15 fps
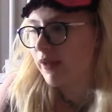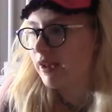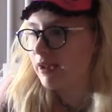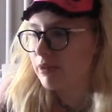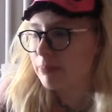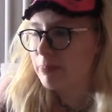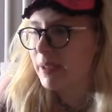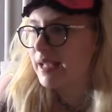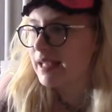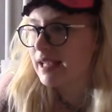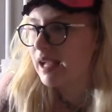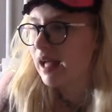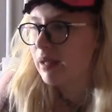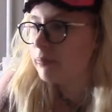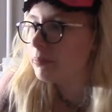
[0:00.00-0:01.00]
and
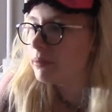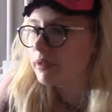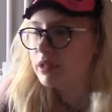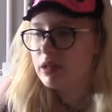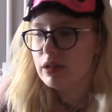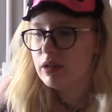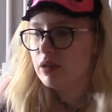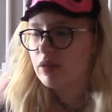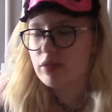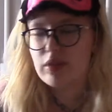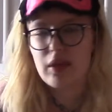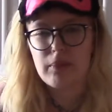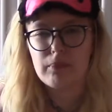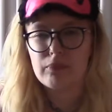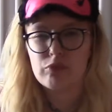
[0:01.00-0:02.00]
picking up
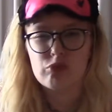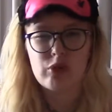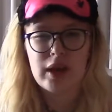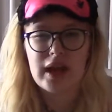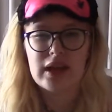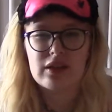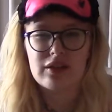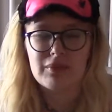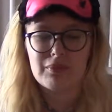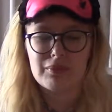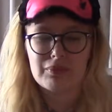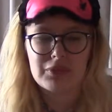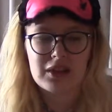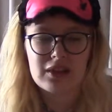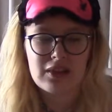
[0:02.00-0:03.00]
some
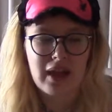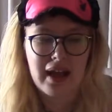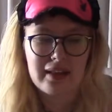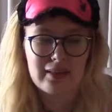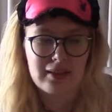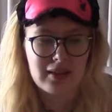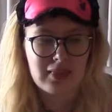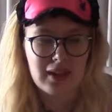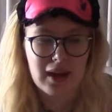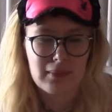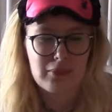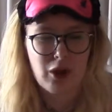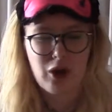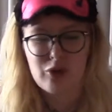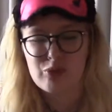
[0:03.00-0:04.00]
random classic that
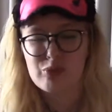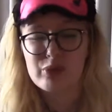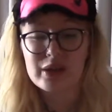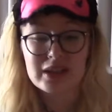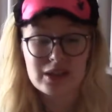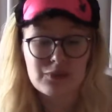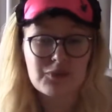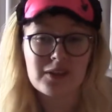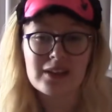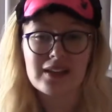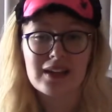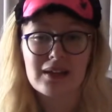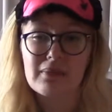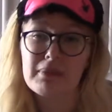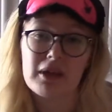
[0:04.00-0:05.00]
I'm not really
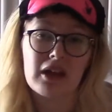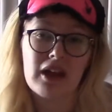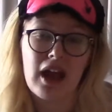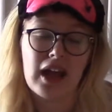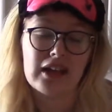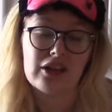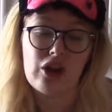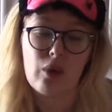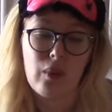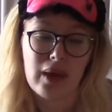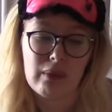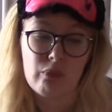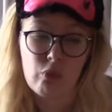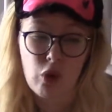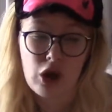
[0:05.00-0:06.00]
feeling, but I know
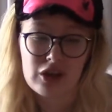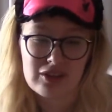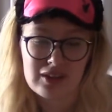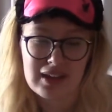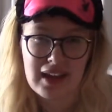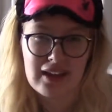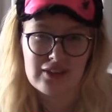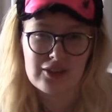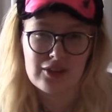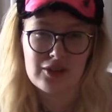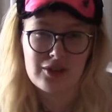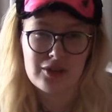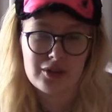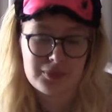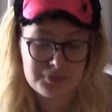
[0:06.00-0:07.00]
I want to get
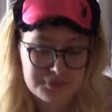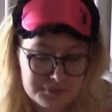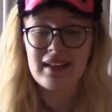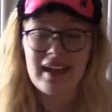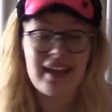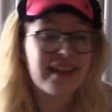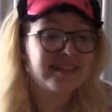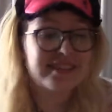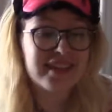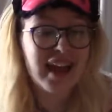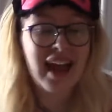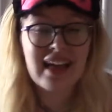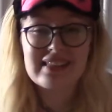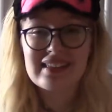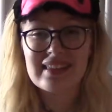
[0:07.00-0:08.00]
to. And
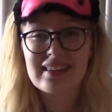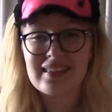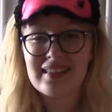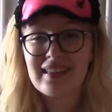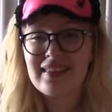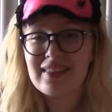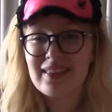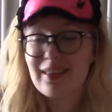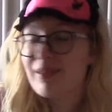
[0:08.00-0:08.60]
yeah, this is it. This